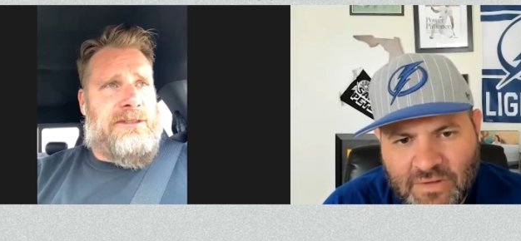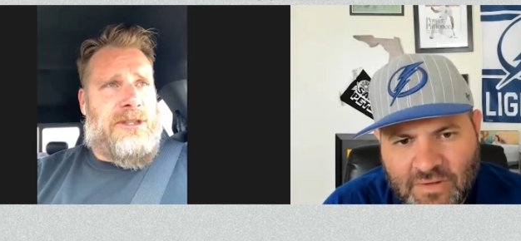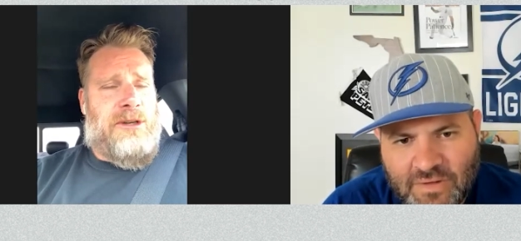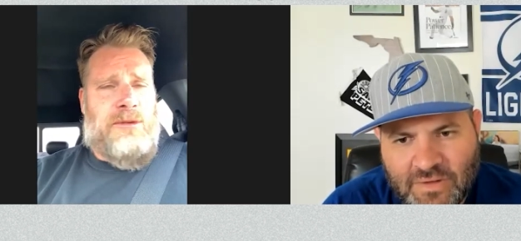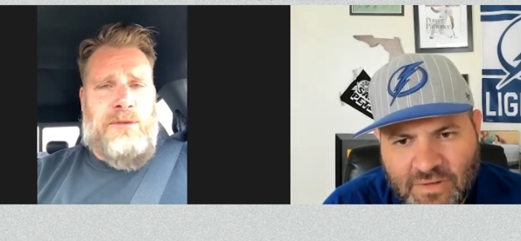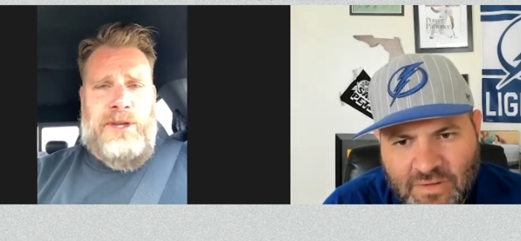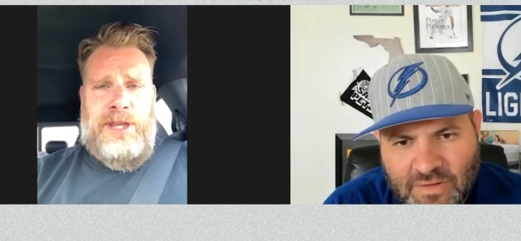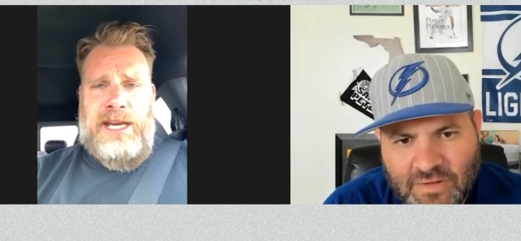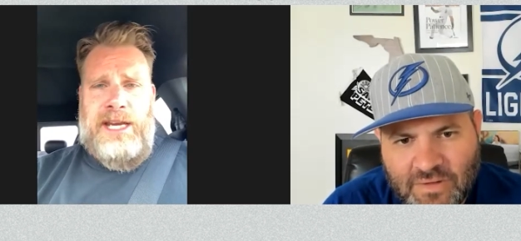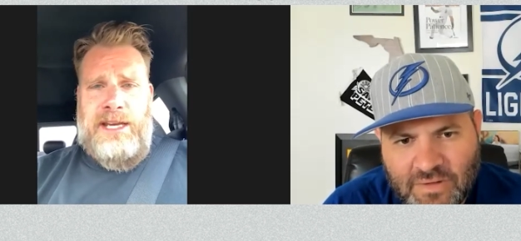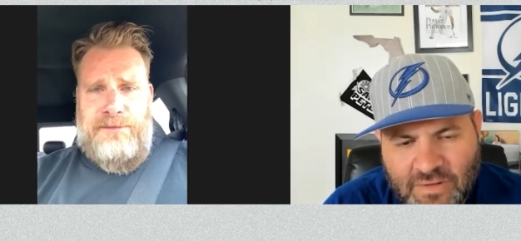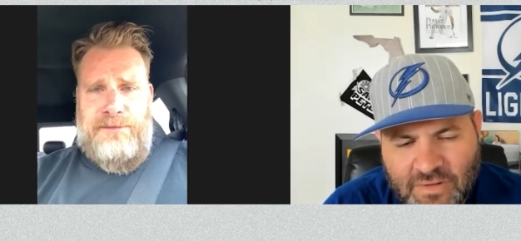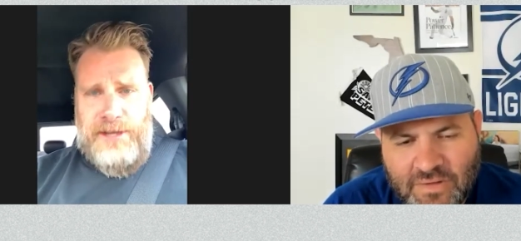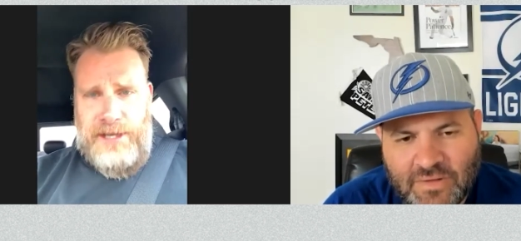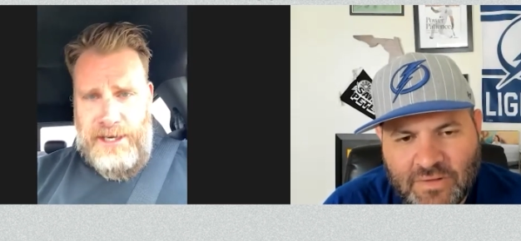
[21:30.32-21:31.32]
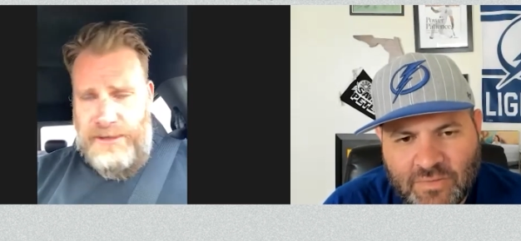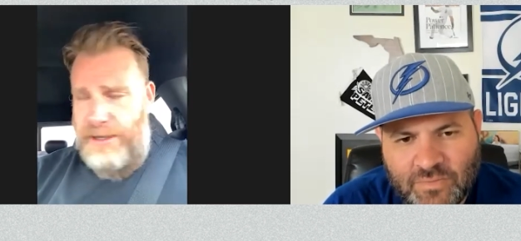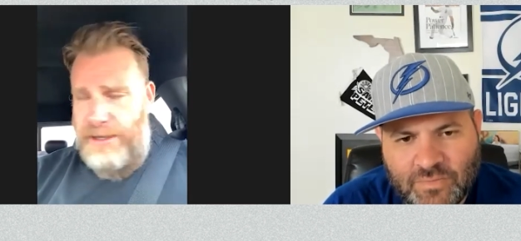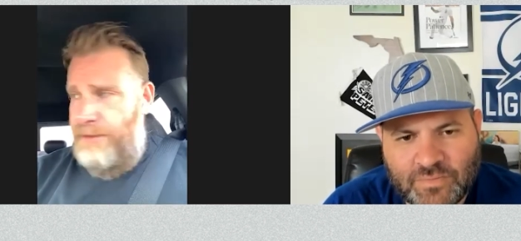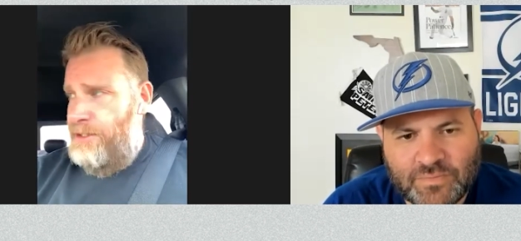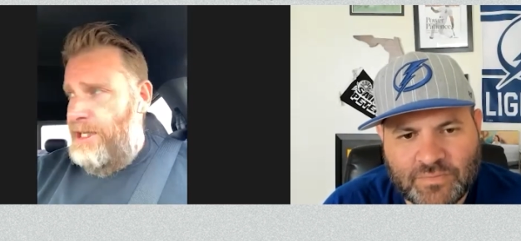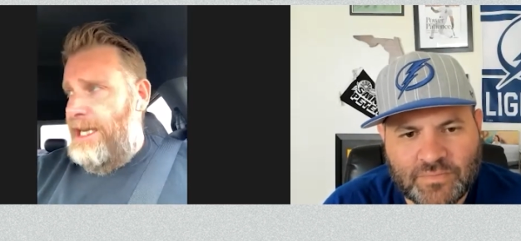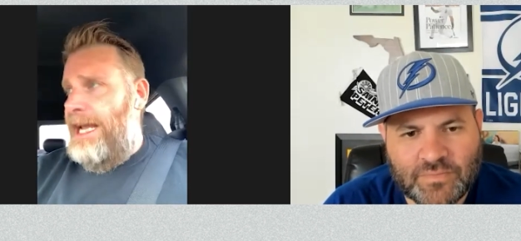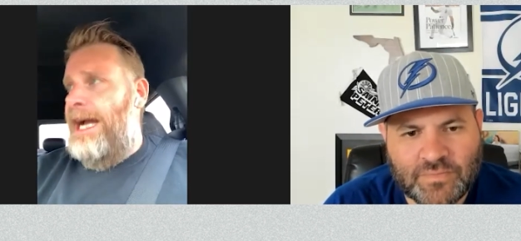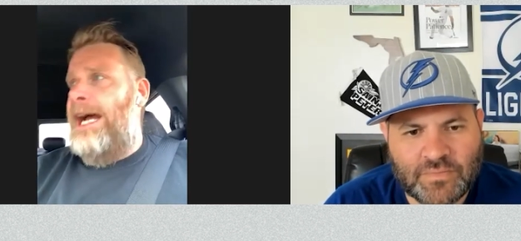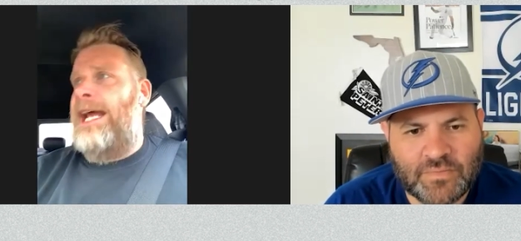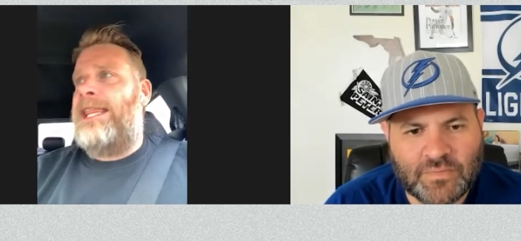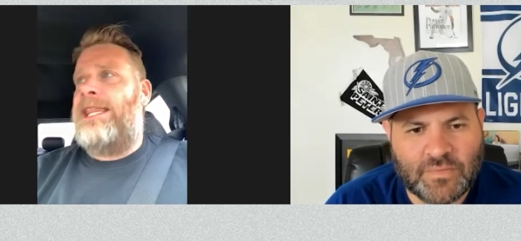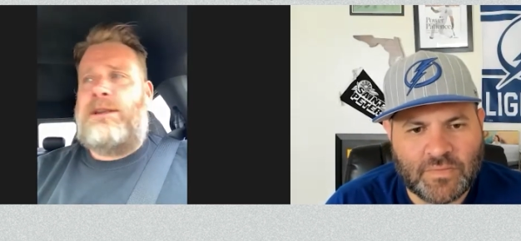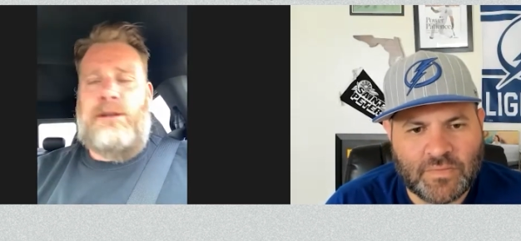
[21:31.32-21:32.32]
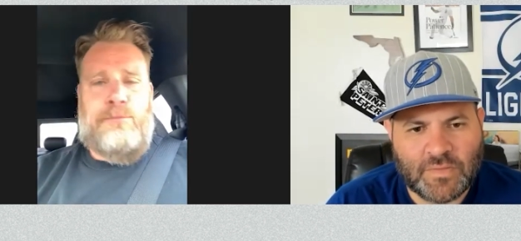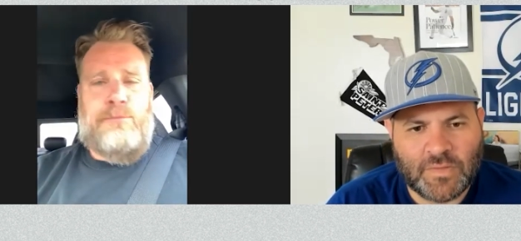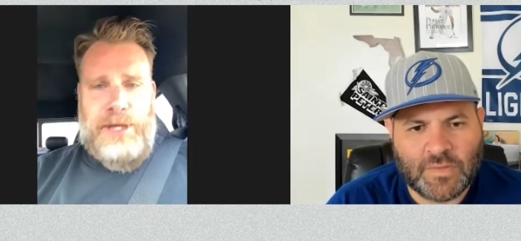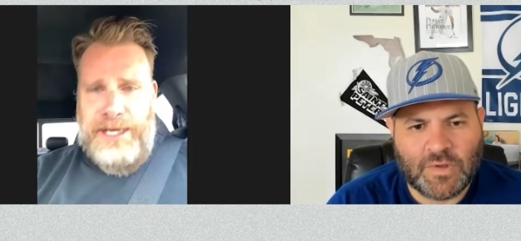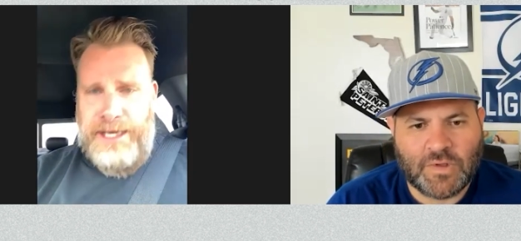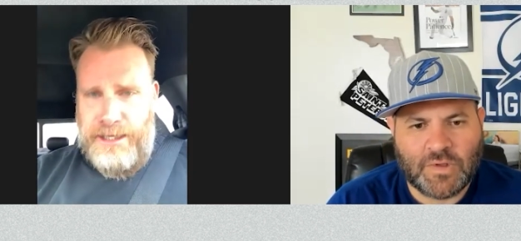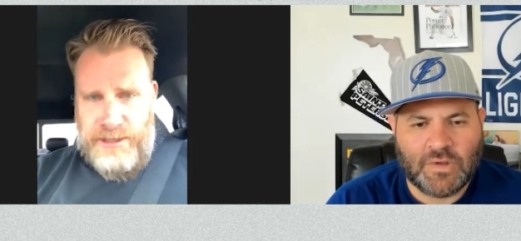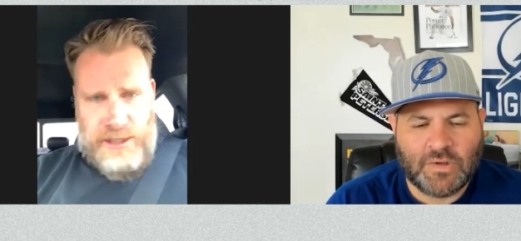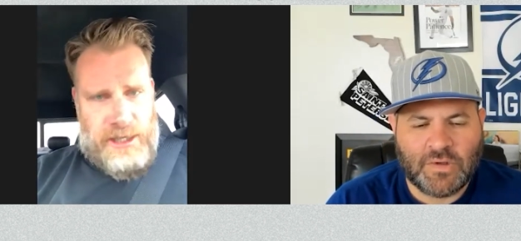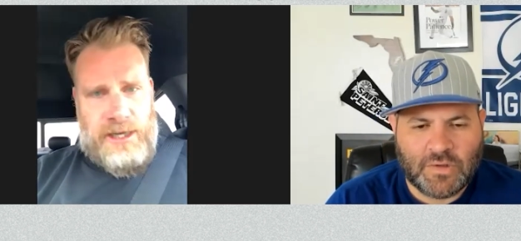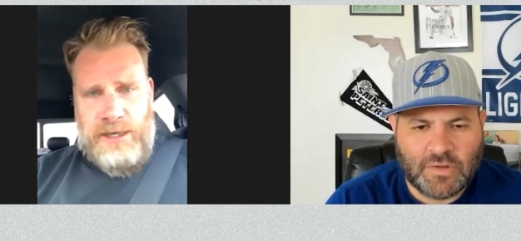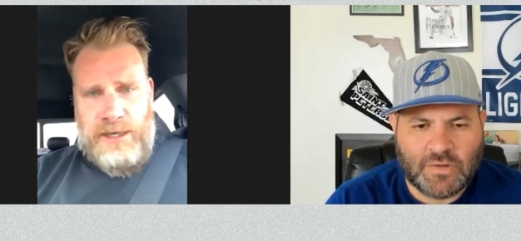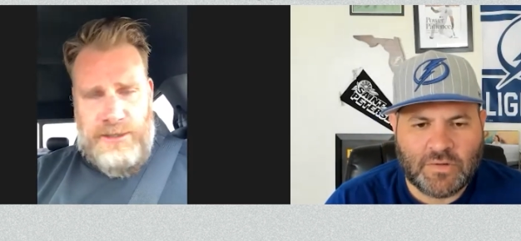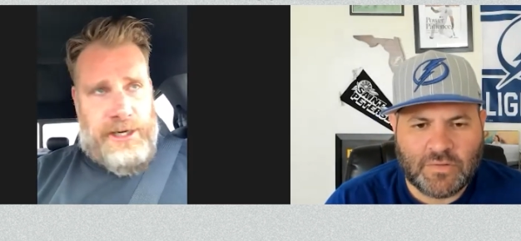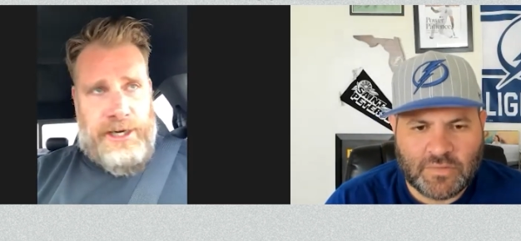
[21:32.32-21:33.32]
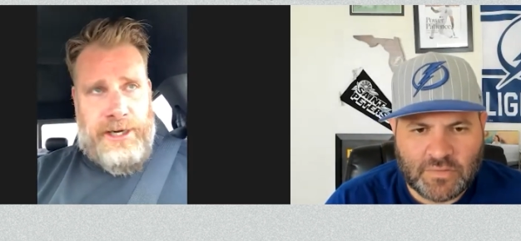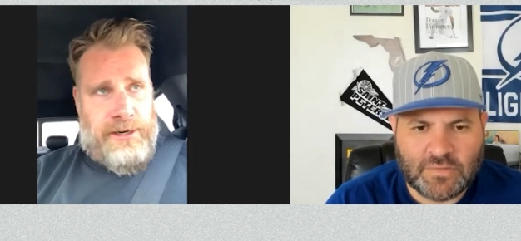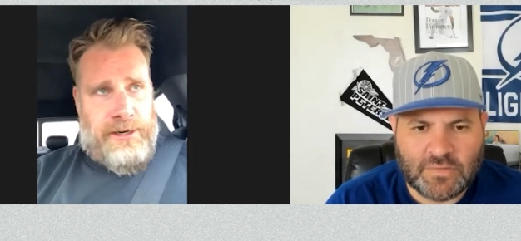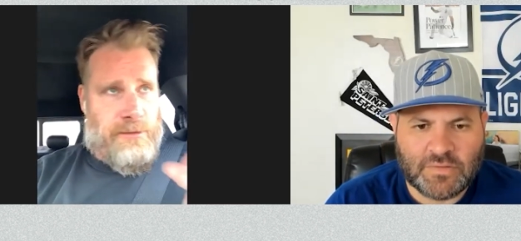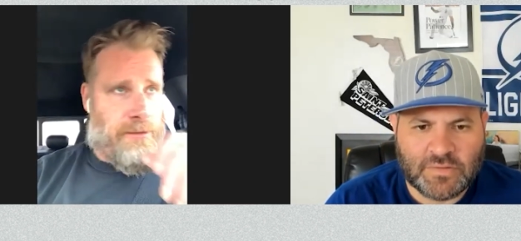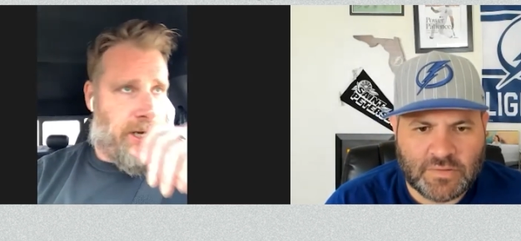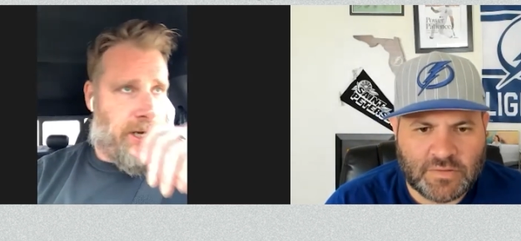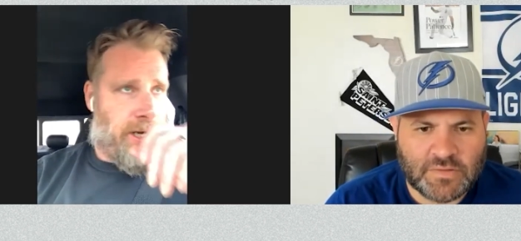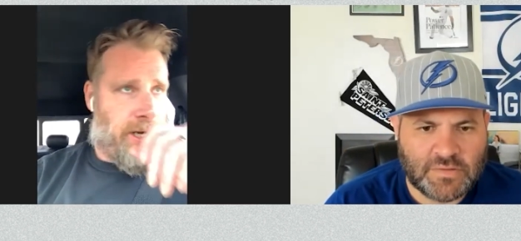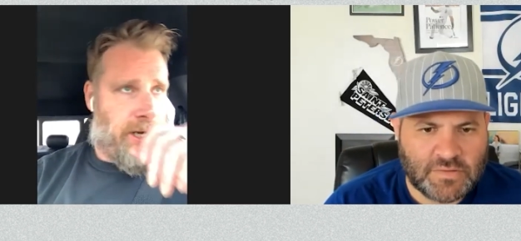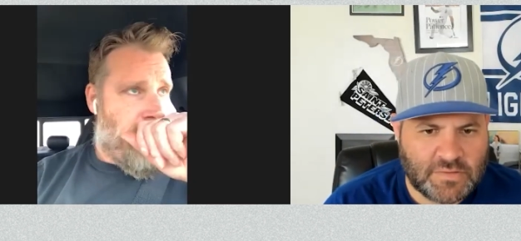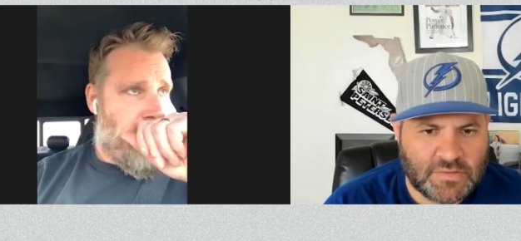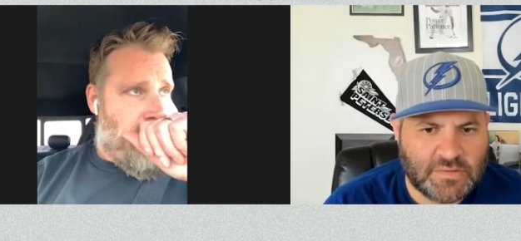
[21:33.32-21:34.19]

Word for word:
Speaker 1: so what they, if they, there was a guy that could play guitar or sing or whatever,